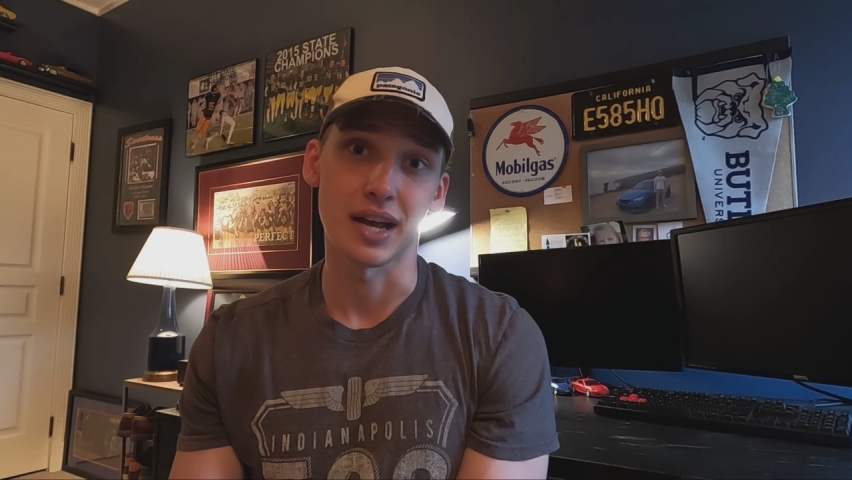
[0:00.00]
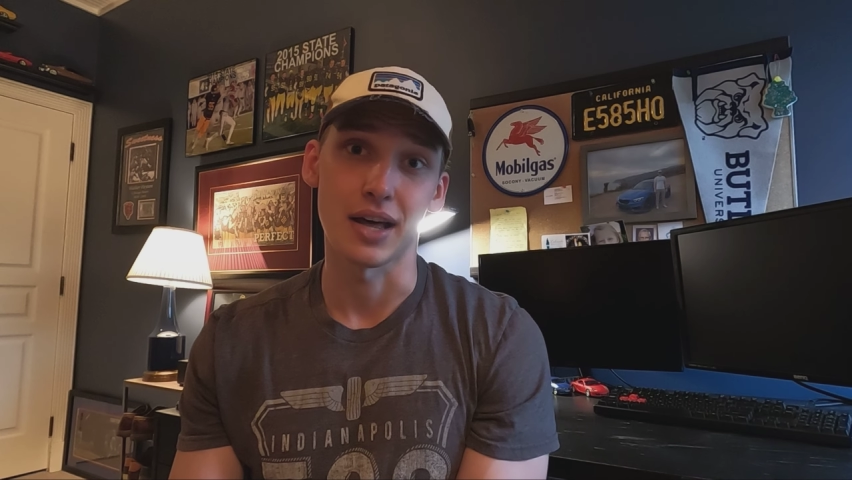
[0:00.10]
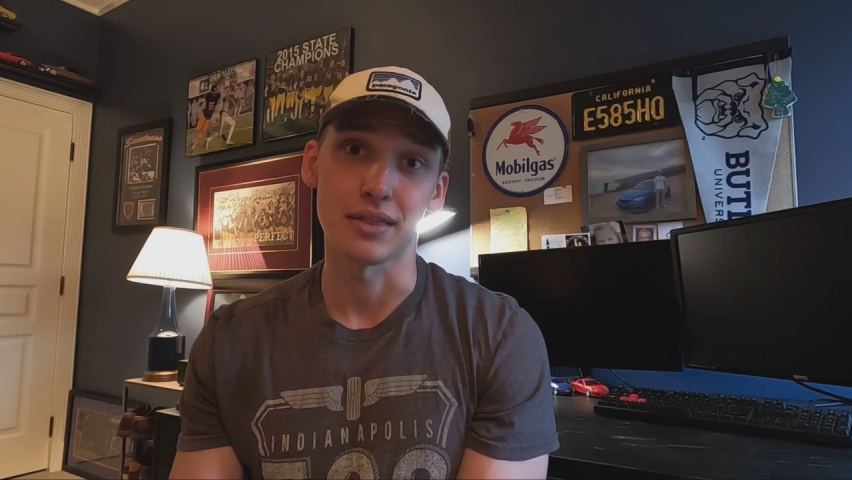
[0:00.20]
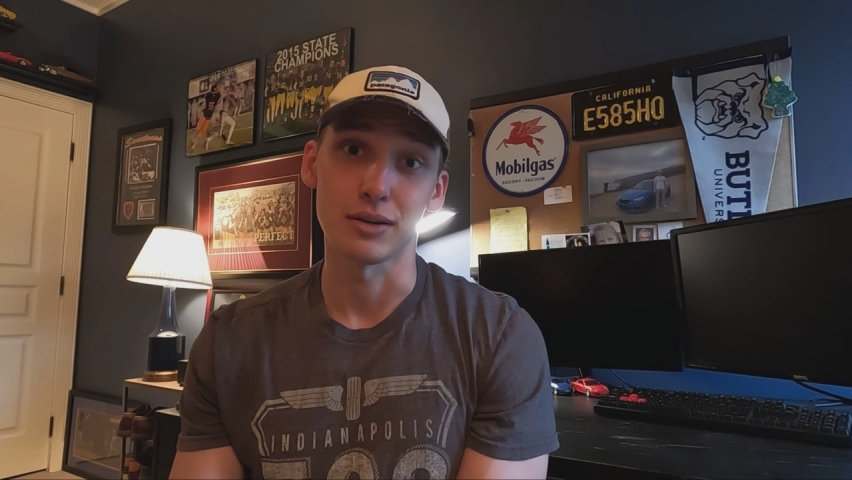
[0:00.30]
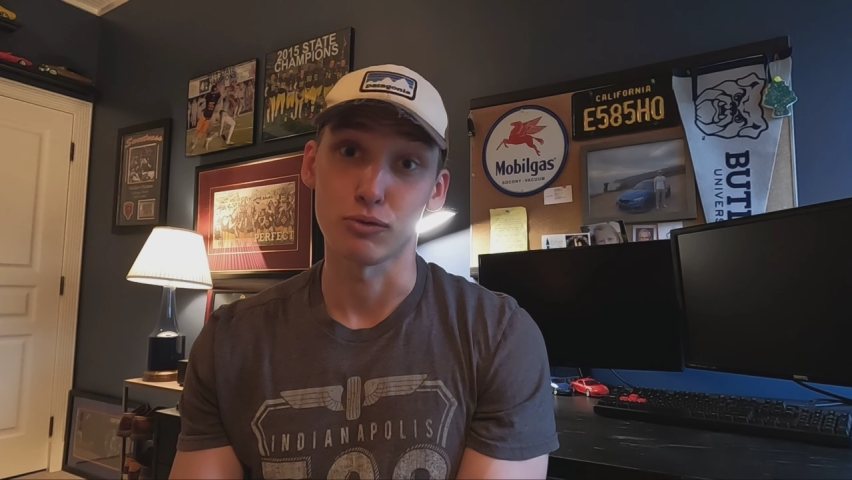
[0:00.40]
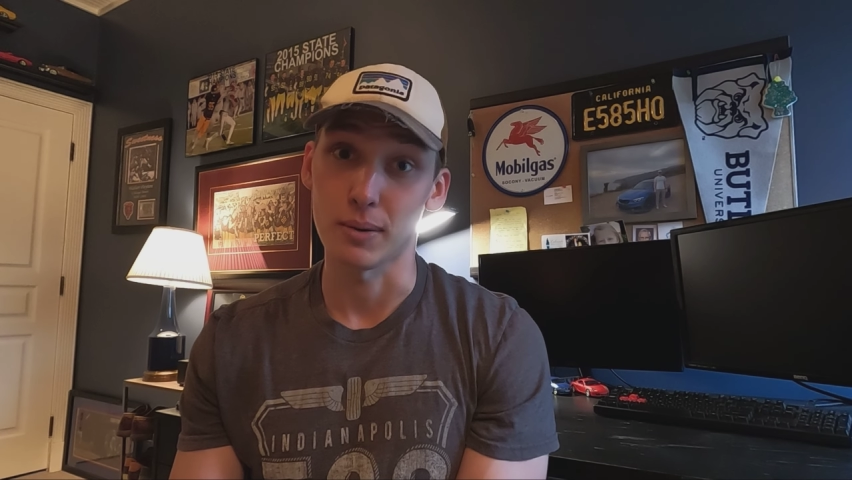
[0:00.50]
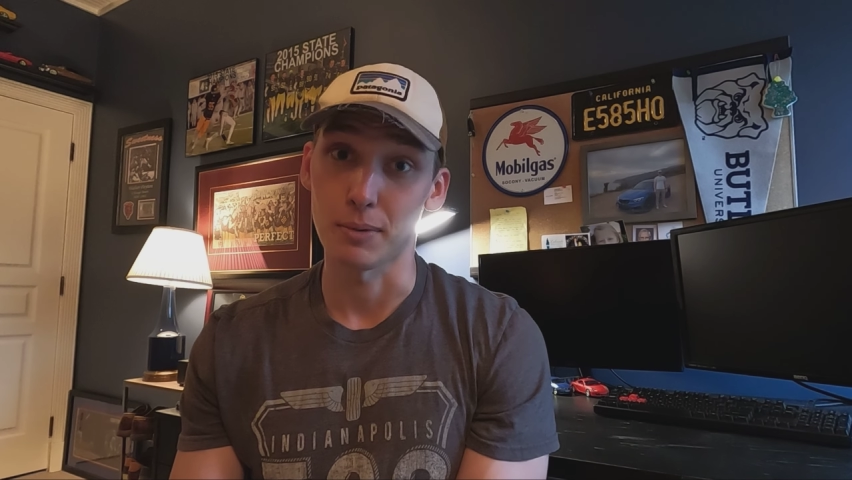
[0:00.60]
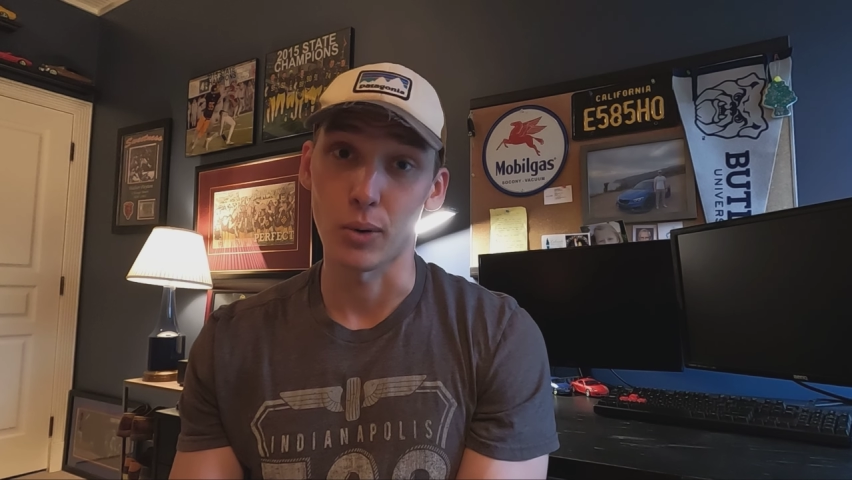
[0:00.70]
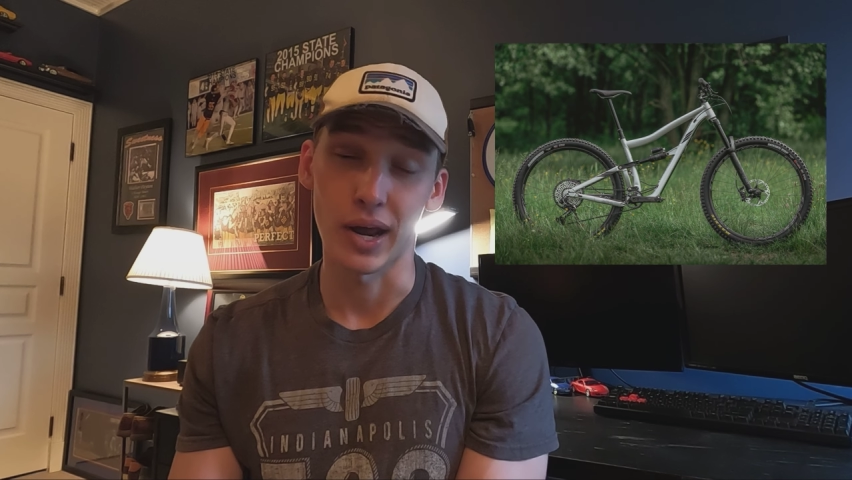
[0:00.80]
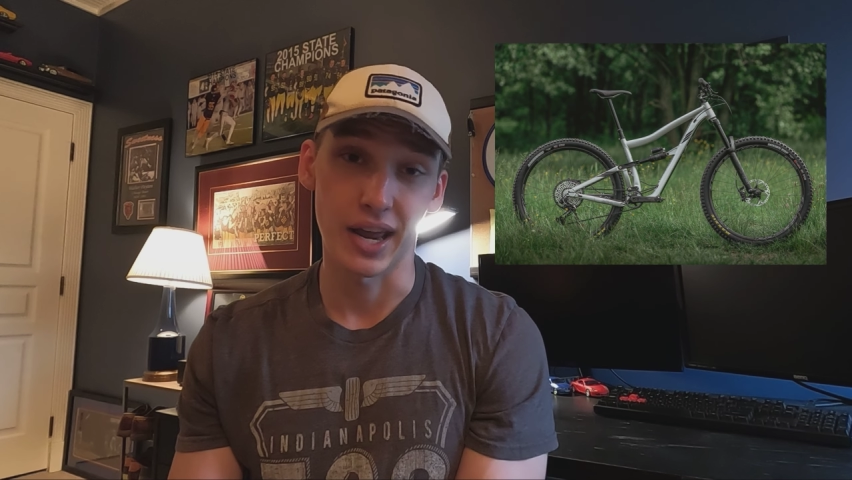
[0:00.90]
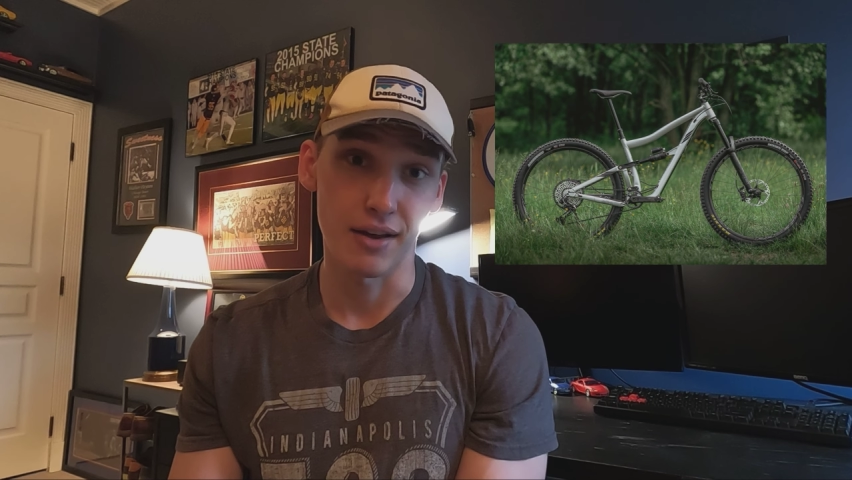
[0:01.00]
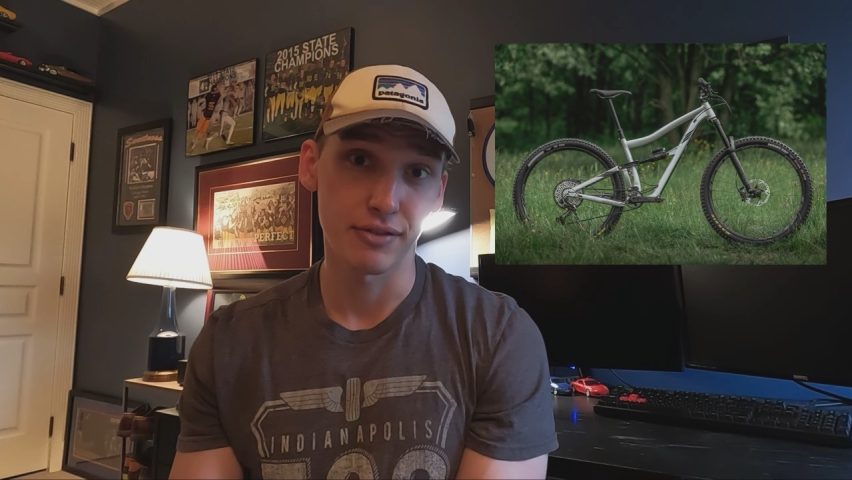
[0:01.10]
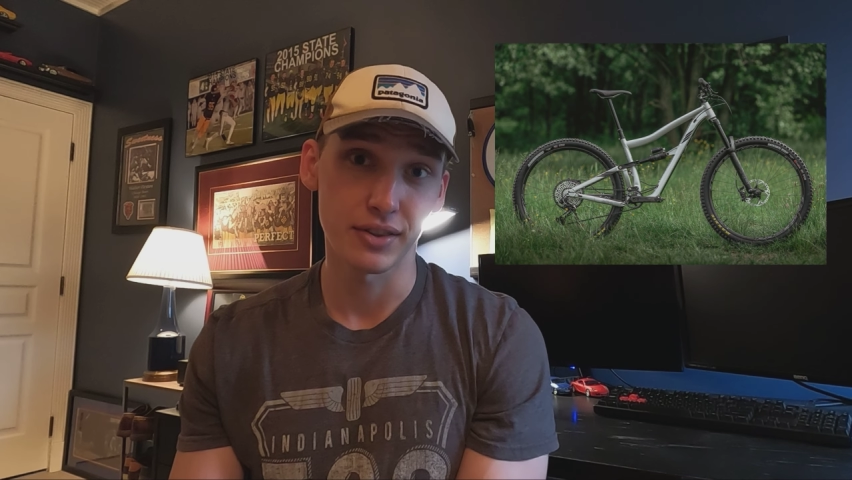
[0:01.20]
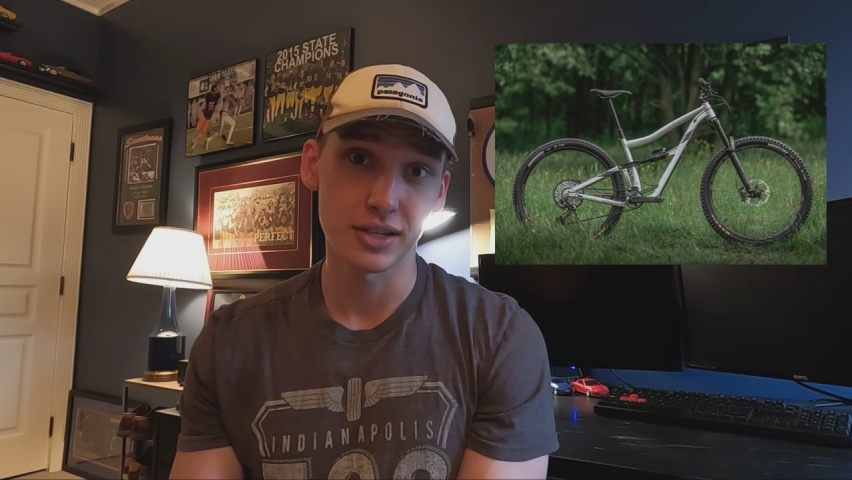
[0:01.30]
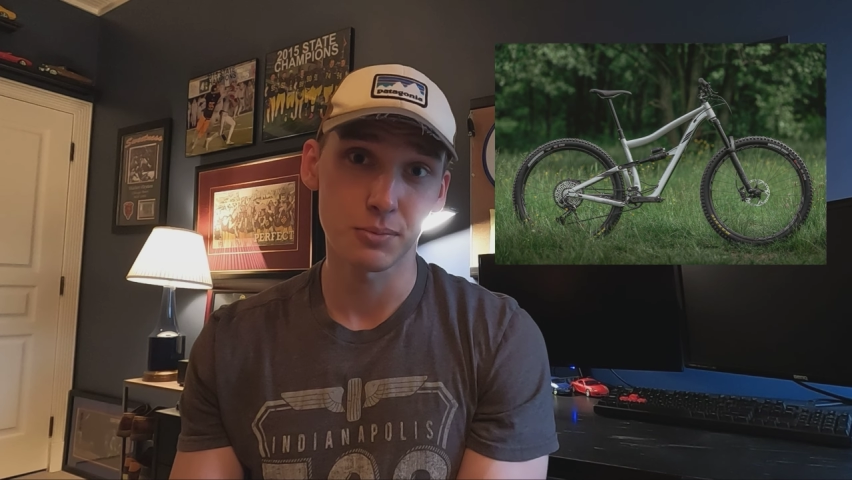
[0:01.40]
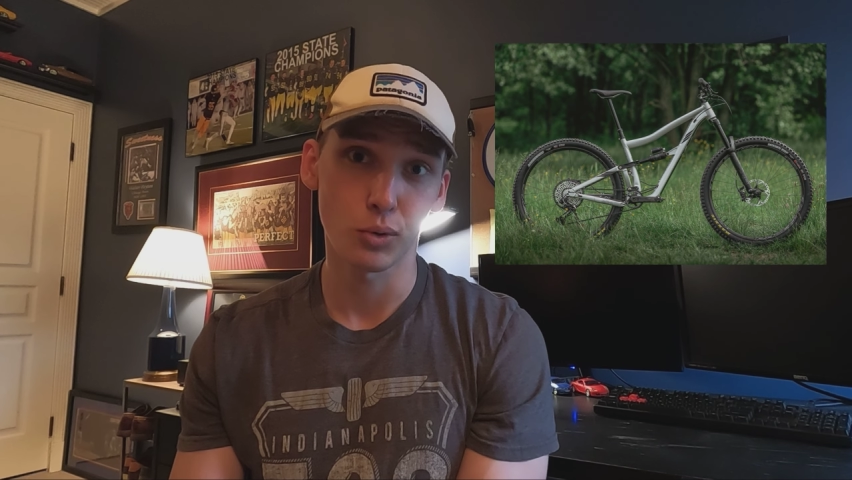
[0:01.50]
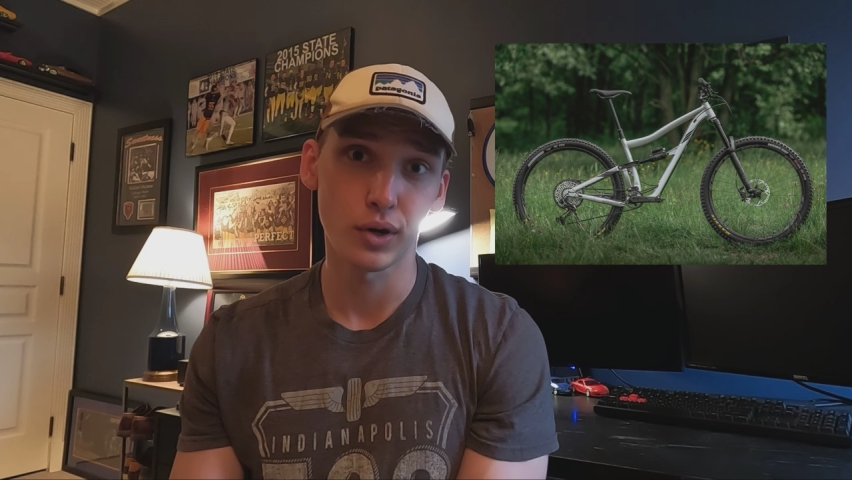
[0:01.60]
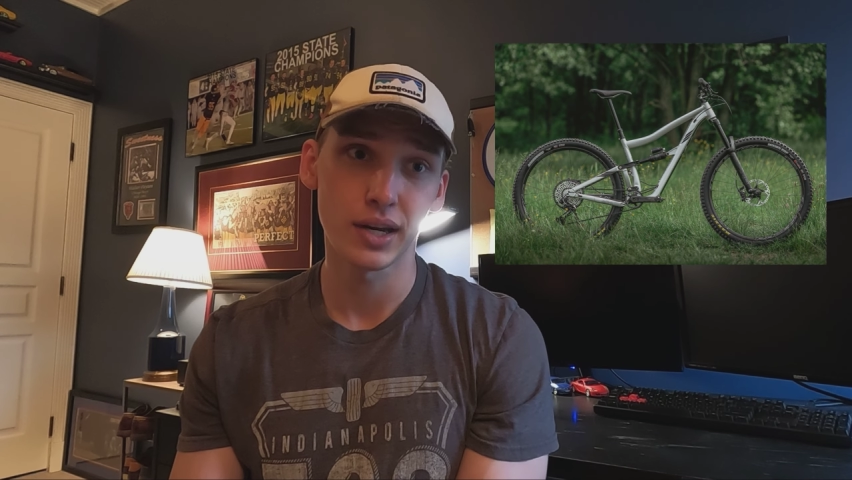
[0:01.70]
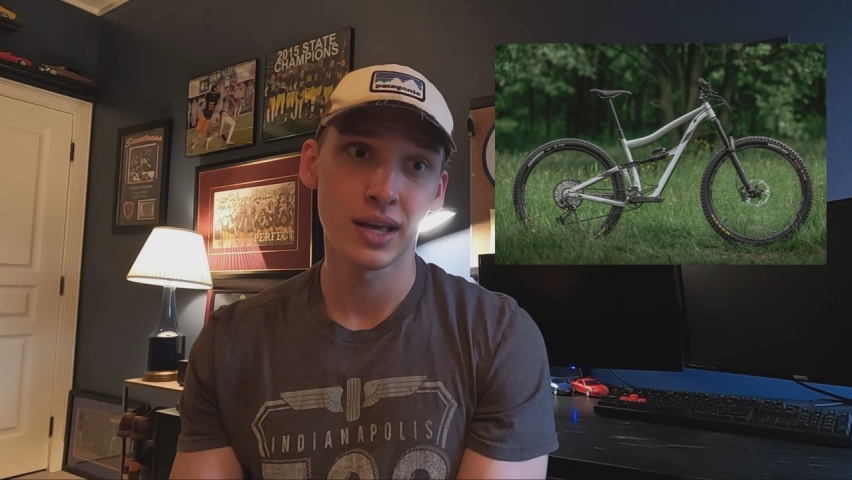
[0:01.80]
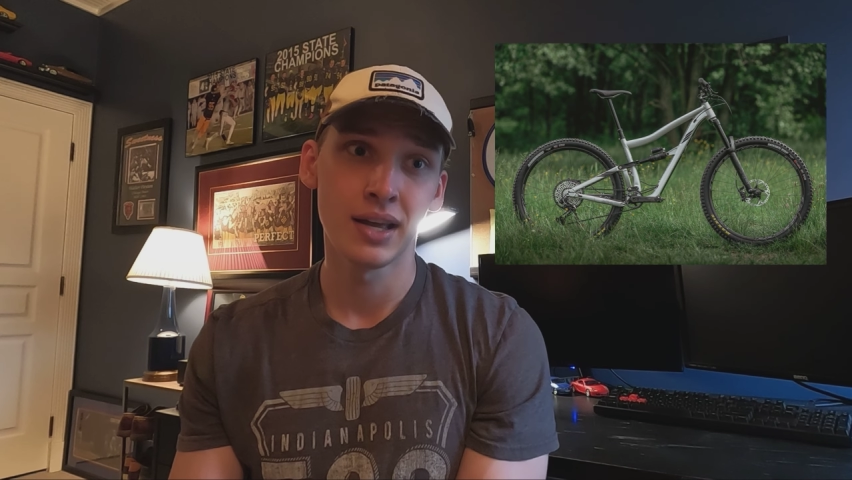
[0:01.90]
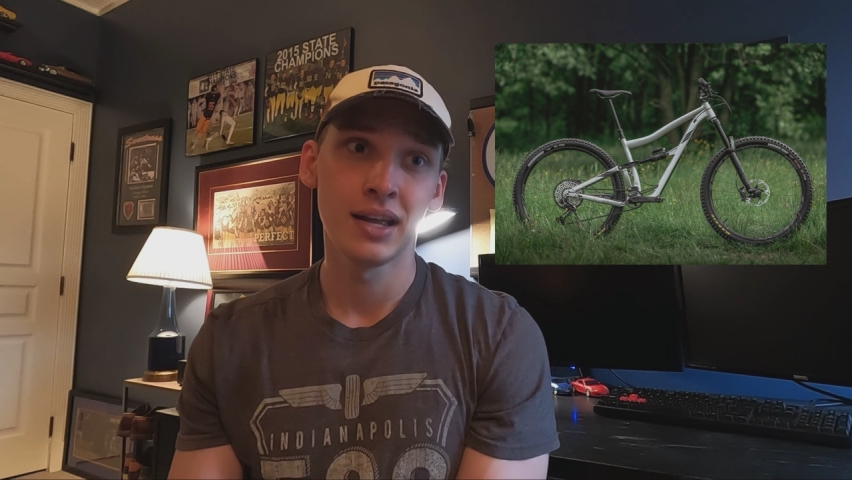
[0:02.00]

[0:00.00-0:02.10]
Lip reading: on the Ripmo AF at this point,